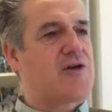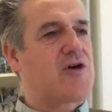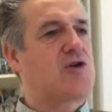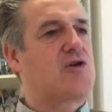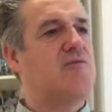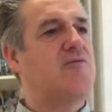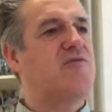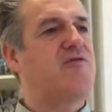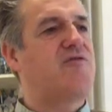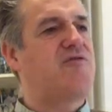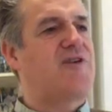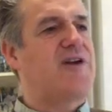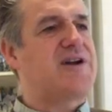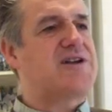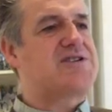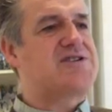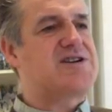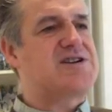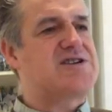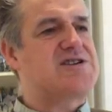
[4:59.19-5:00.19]
the
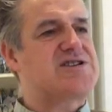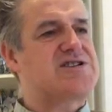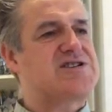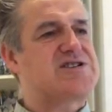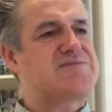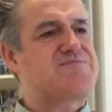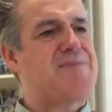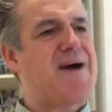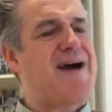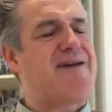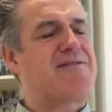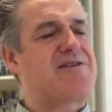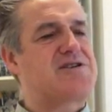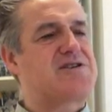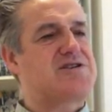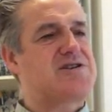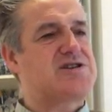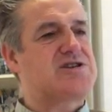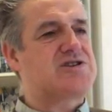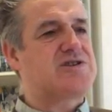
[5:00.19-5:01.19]
conflicting
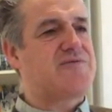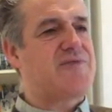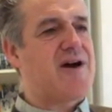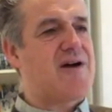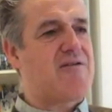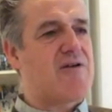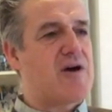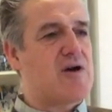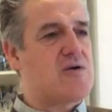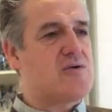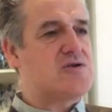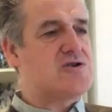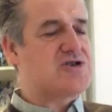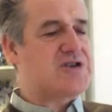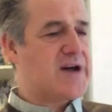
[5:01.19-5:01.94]
disparities of our own